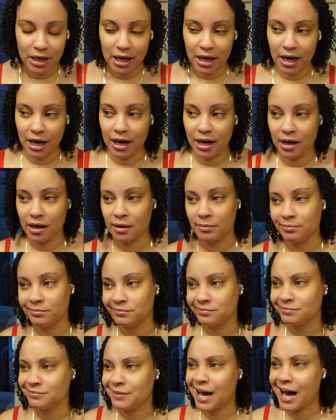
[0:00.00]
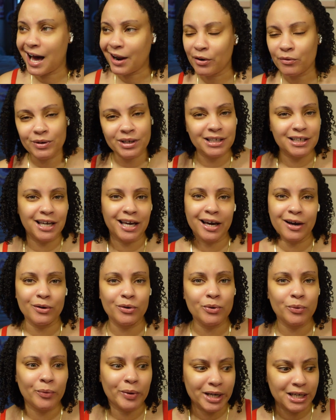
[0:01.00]
I don't really care
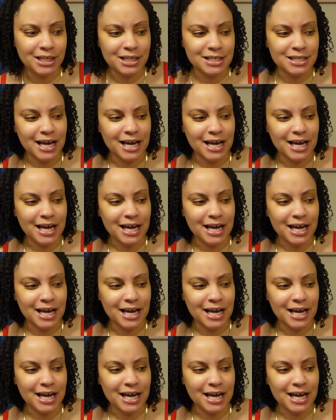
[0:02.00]
who wins.